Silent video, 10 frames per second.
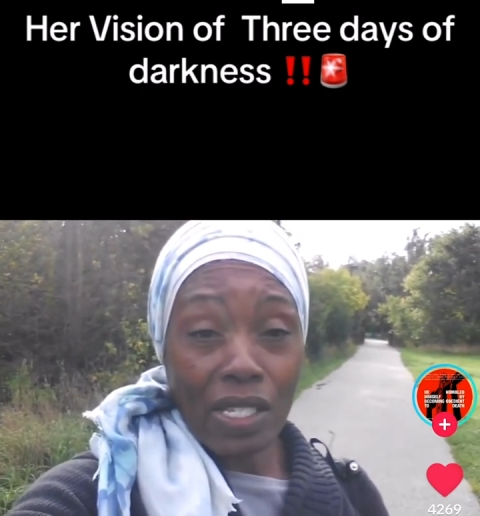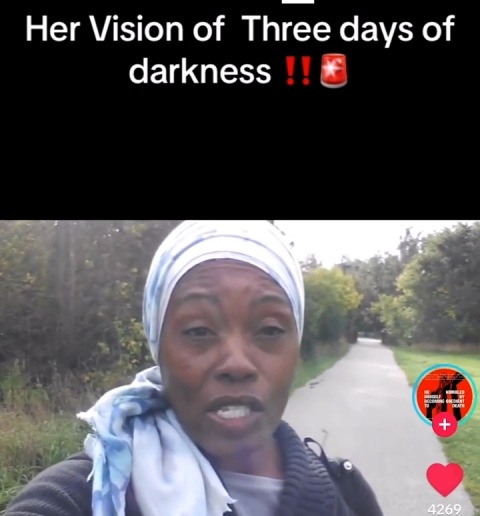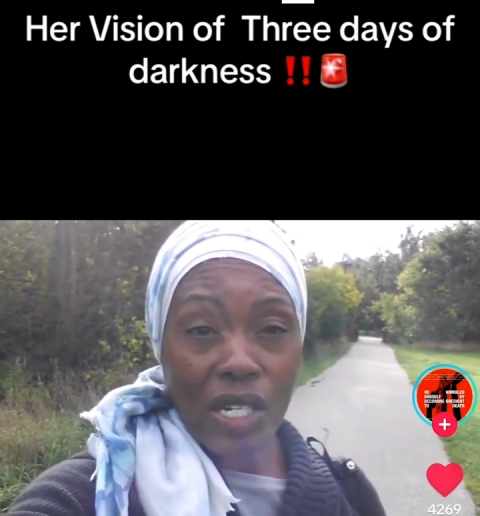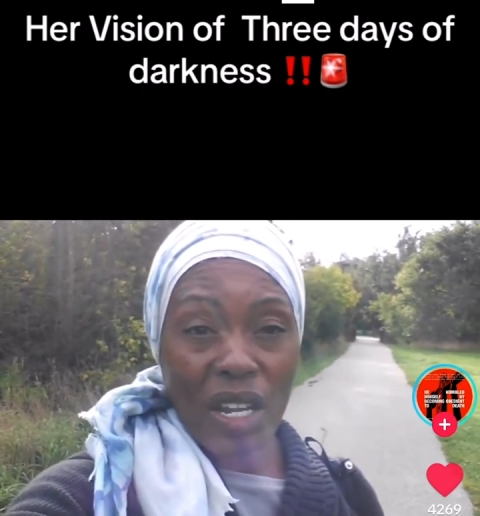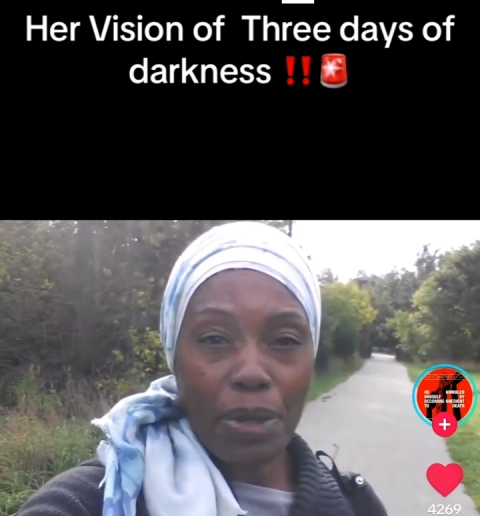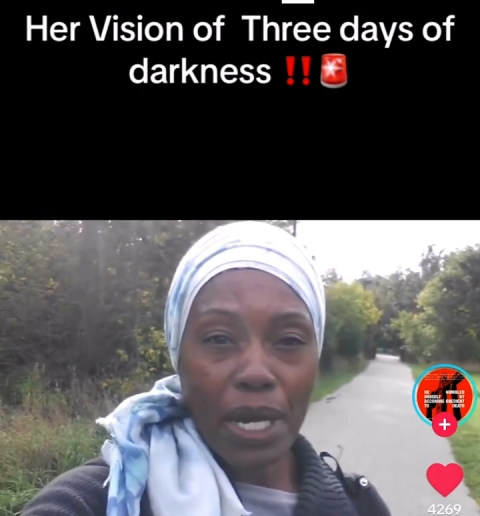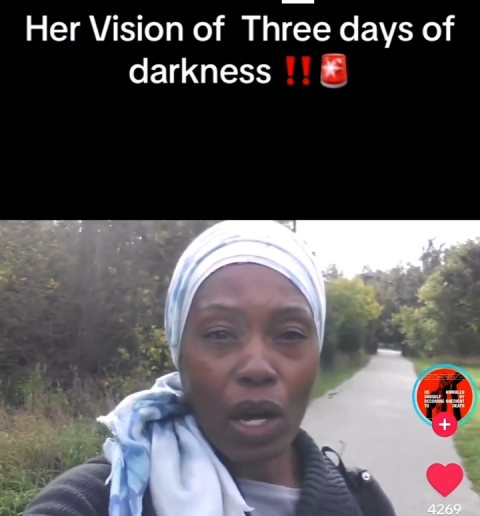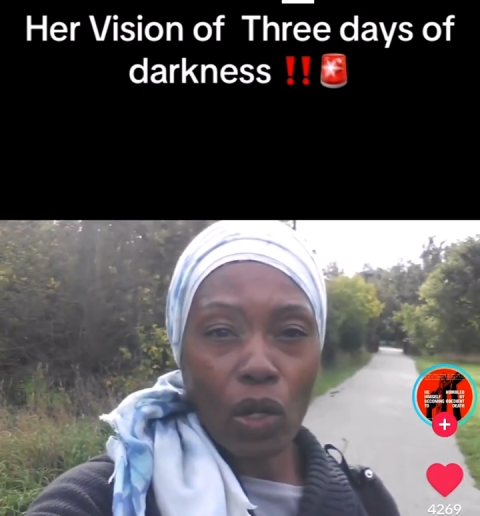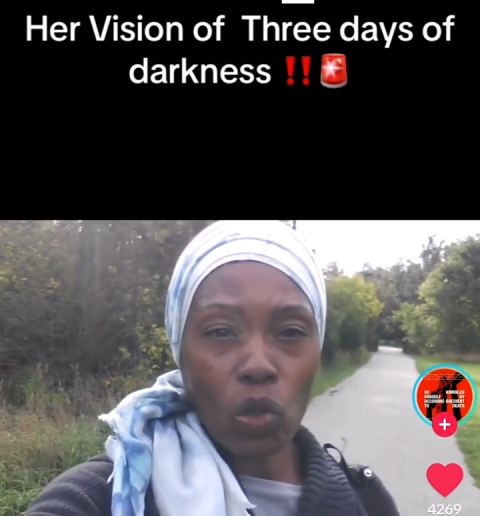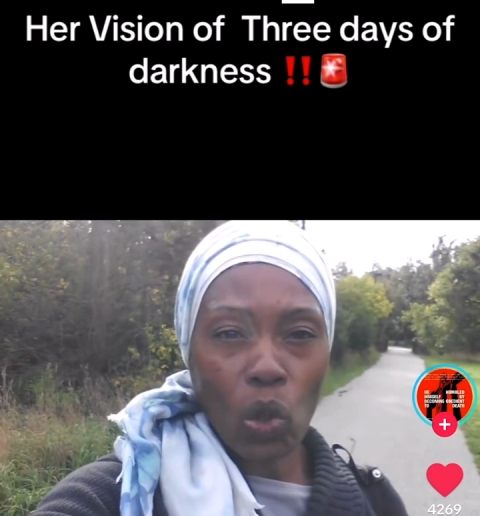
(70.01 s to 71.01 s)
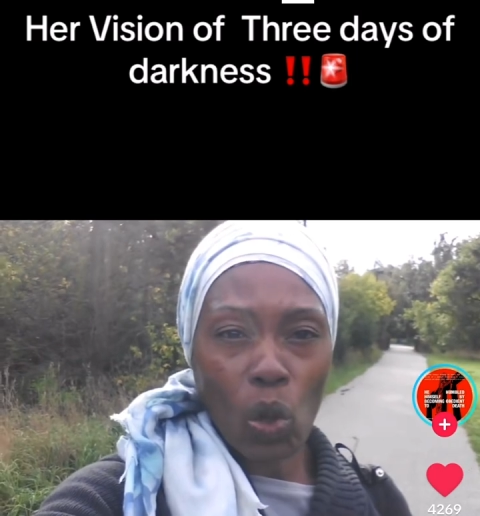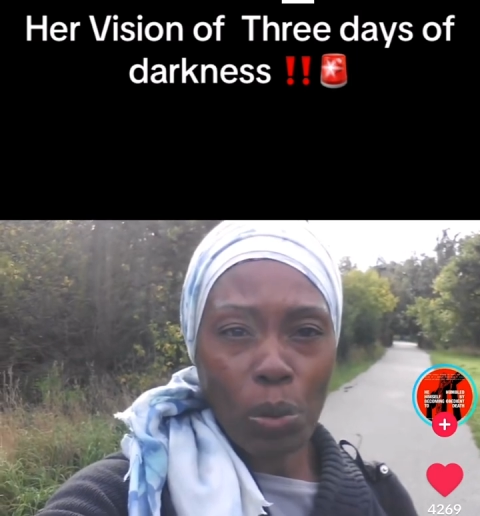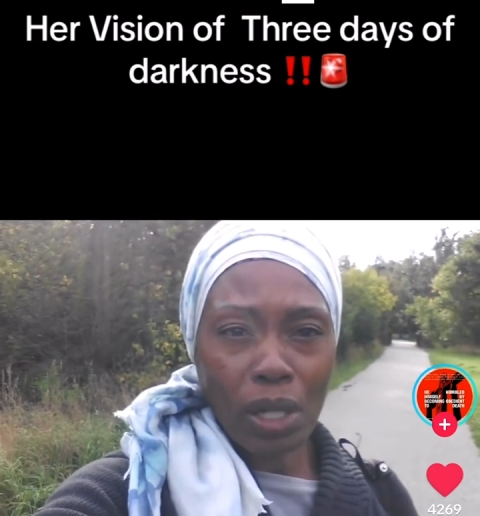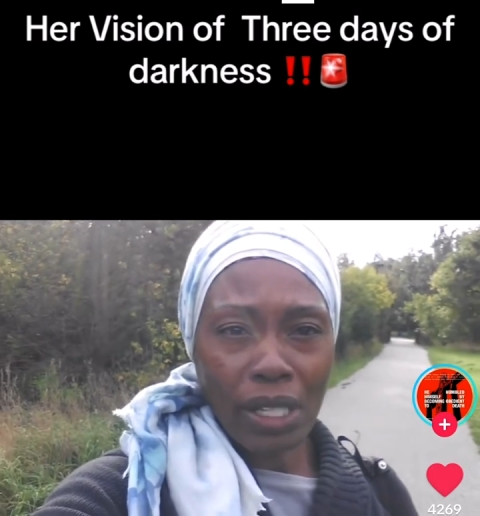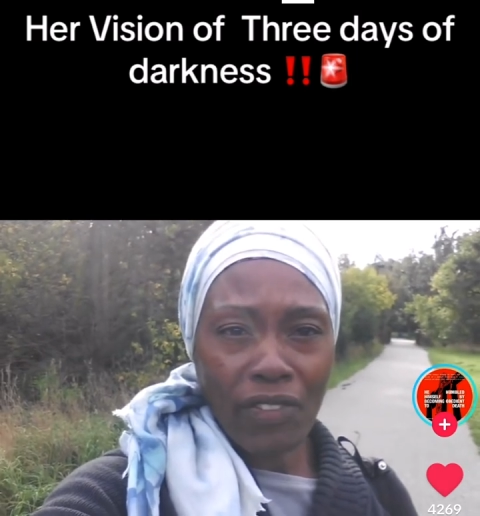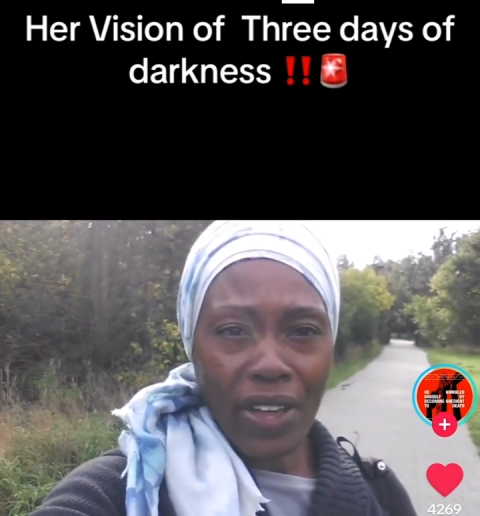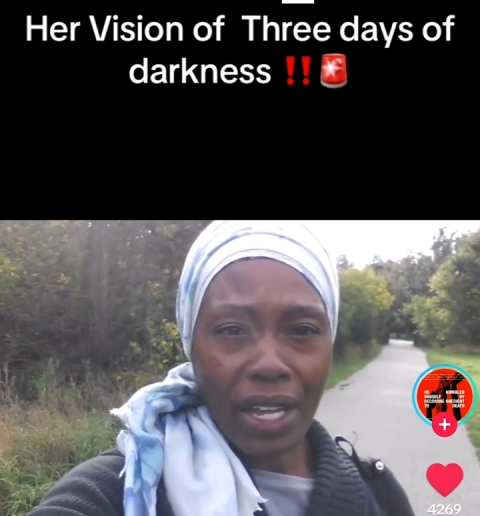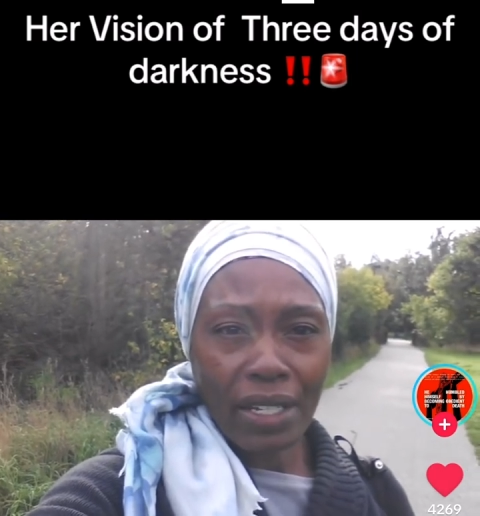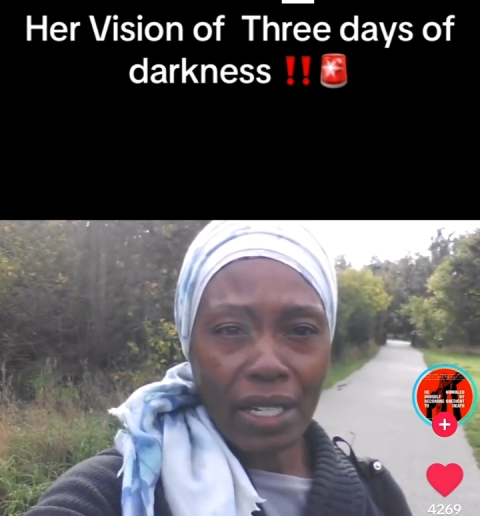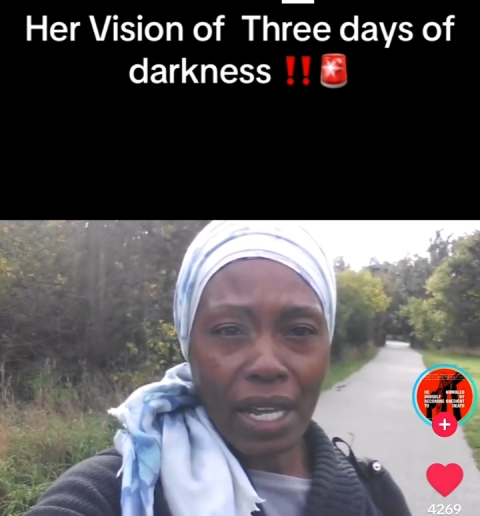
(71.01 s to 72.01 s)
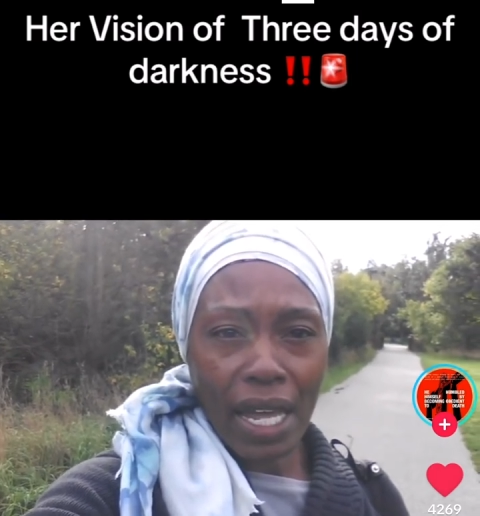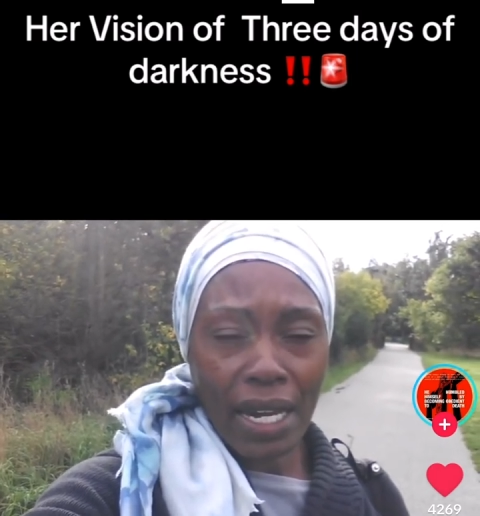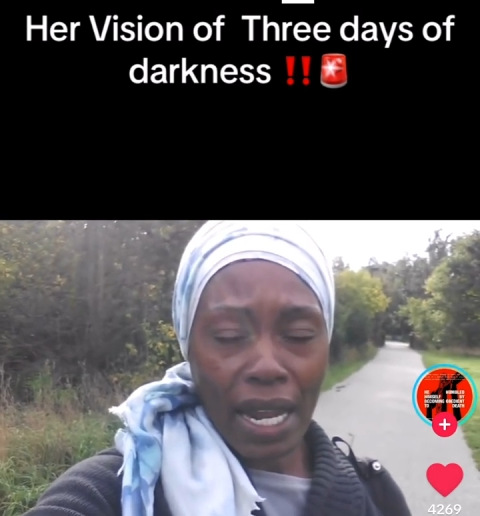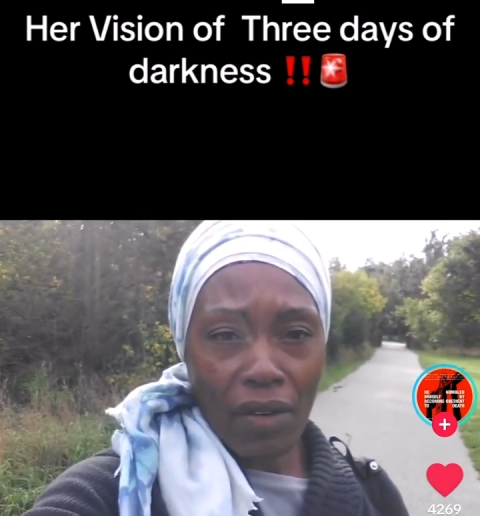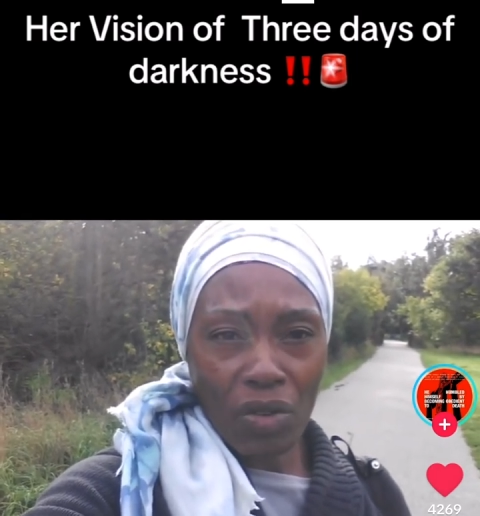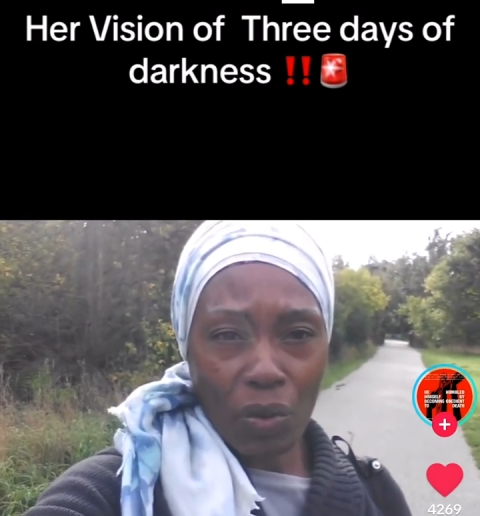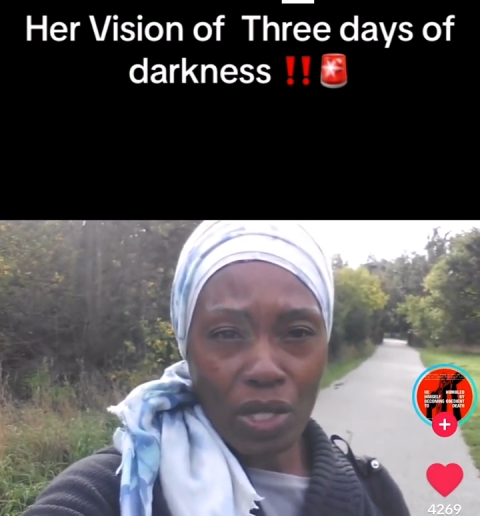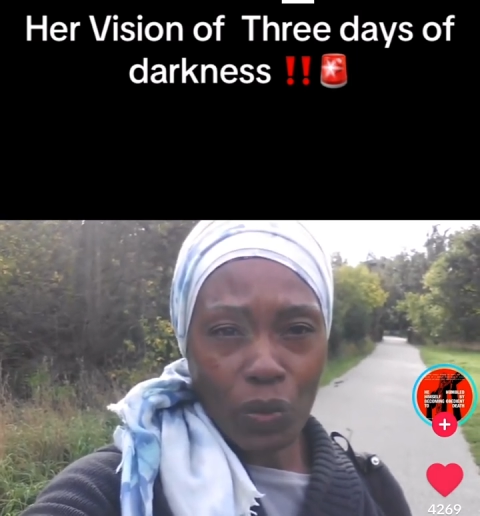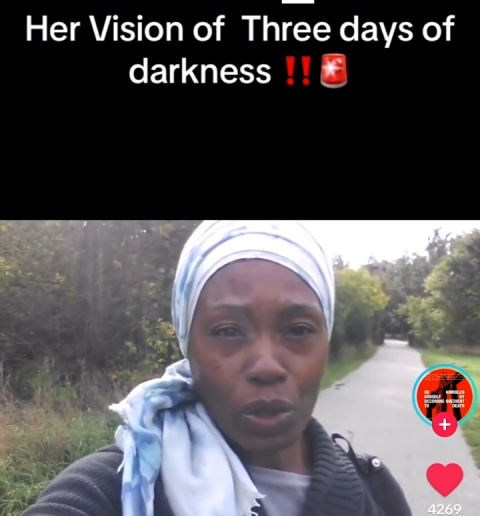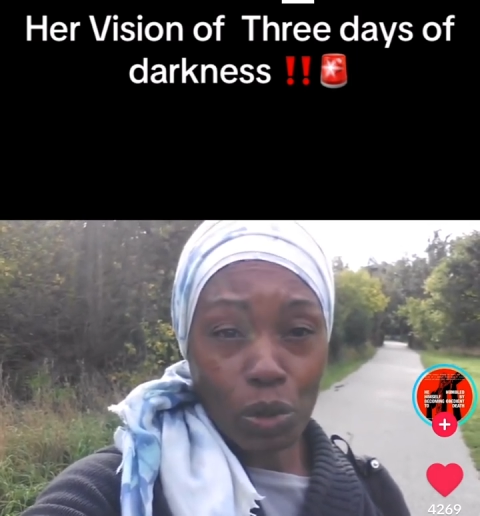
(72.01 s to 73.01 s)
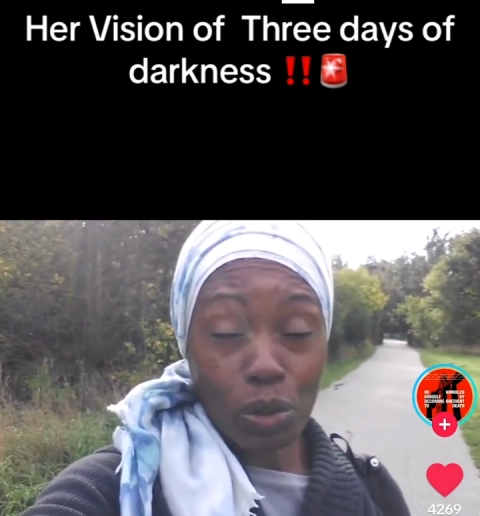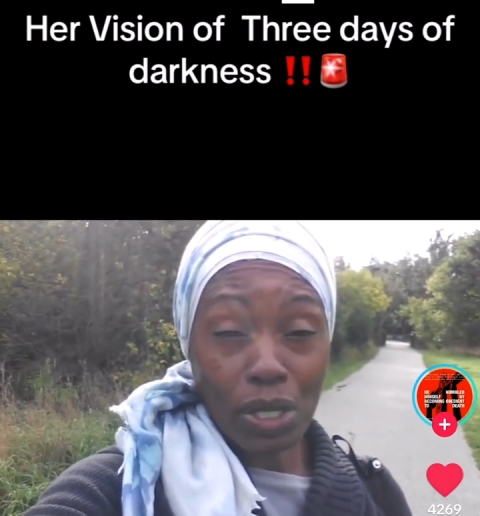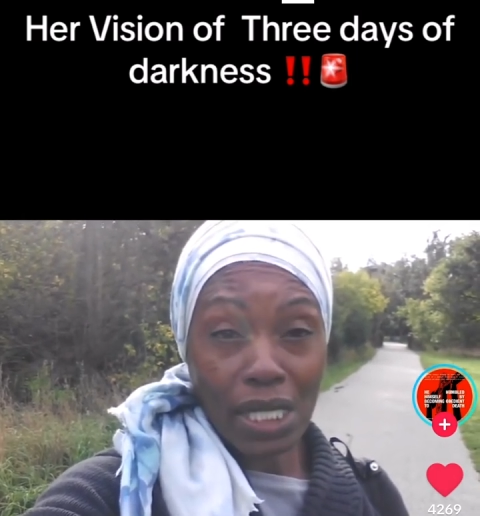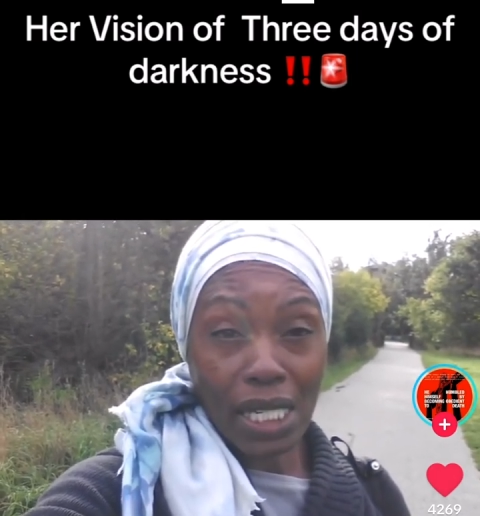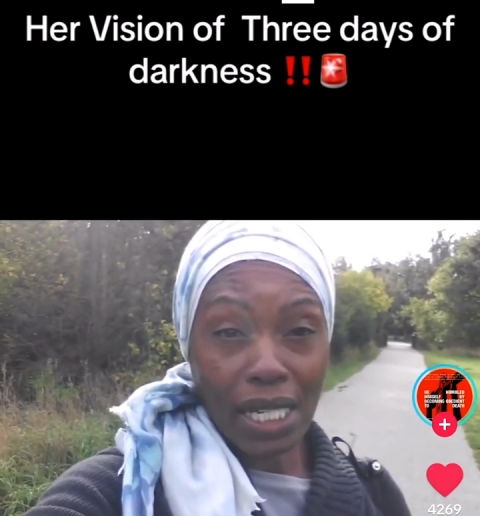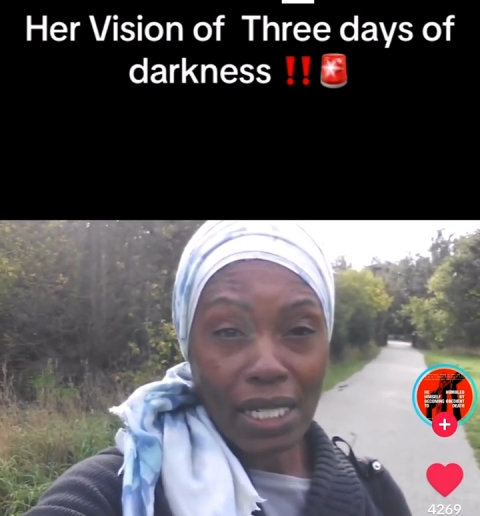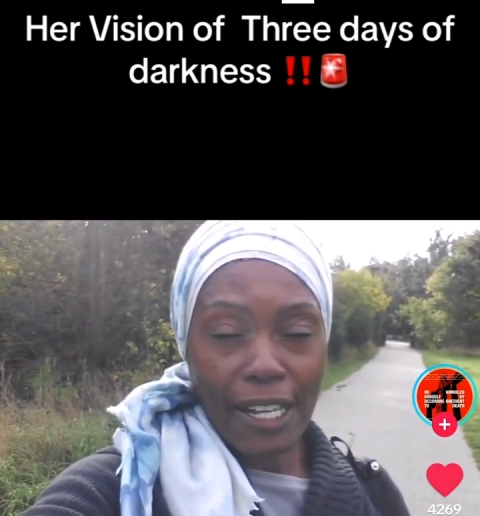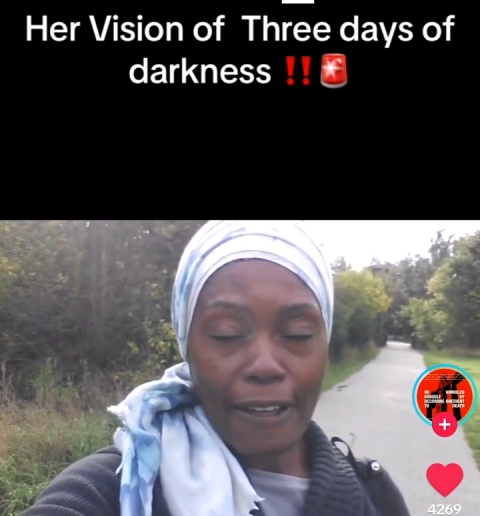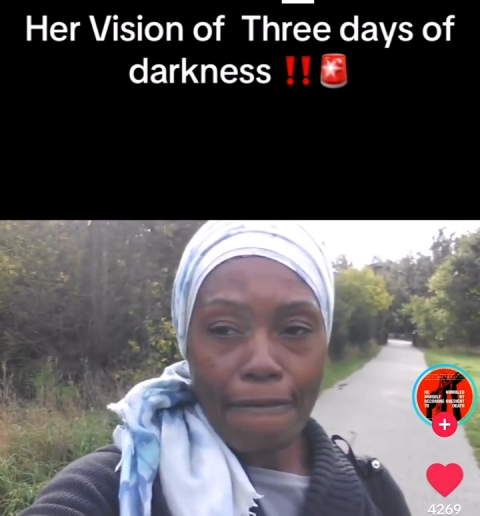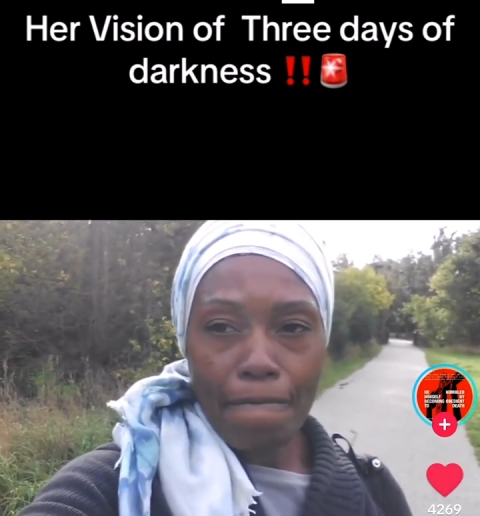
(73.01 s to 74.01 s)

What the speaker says: And this is going to be a global event, and everyone's going to see it.